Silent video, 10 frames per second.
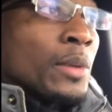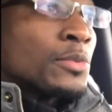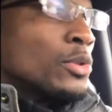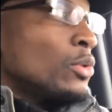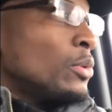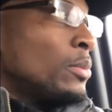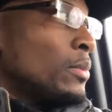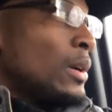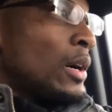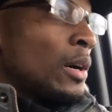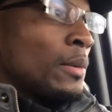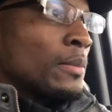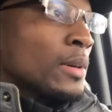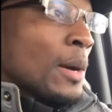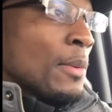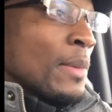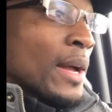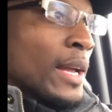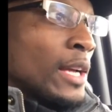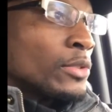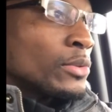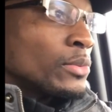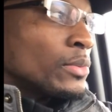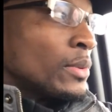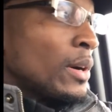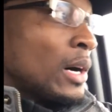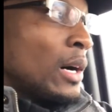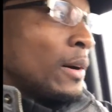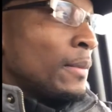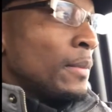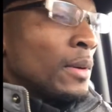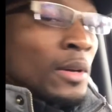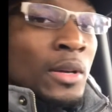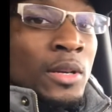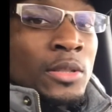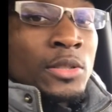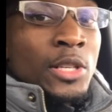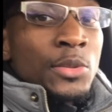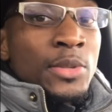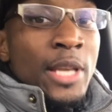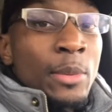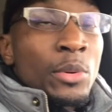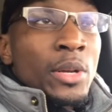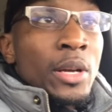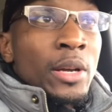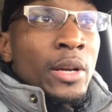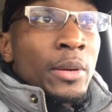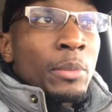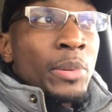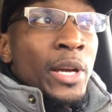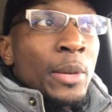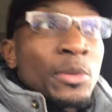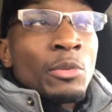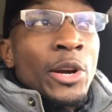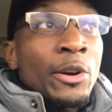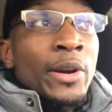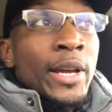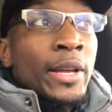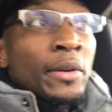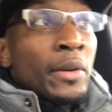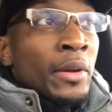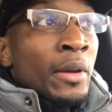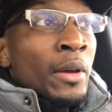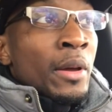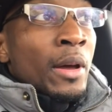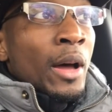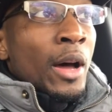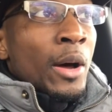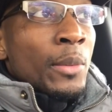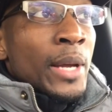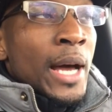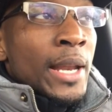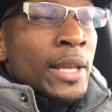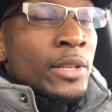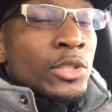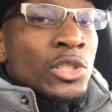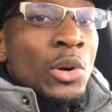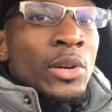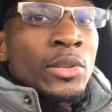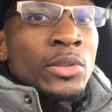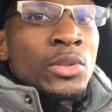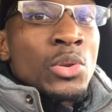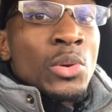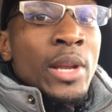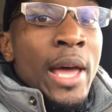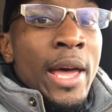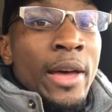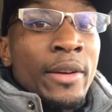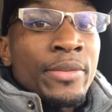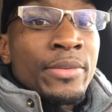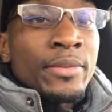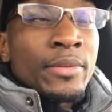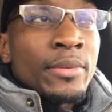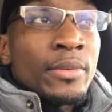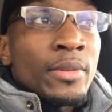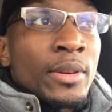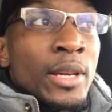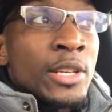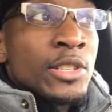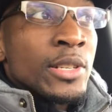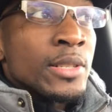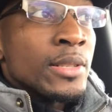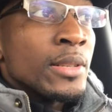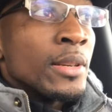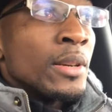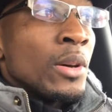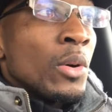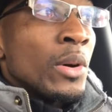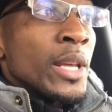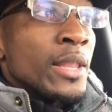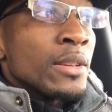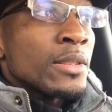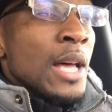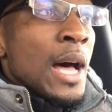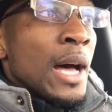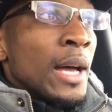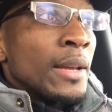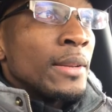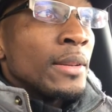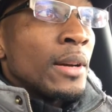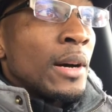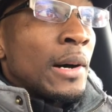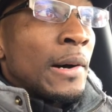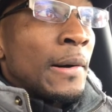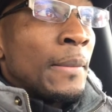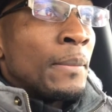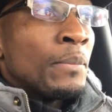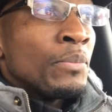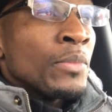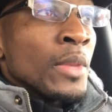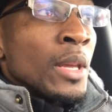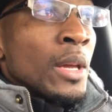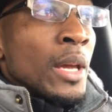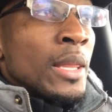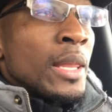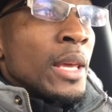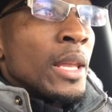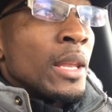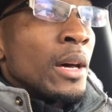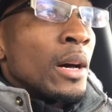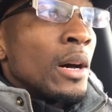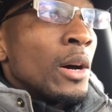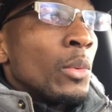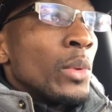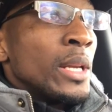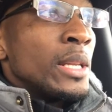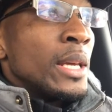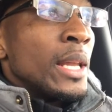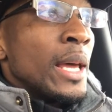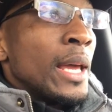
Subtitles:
up, tube? Coming back at you. Just was able to pick up the rear end. We got it shortened 2.5 inches on either side. And then we did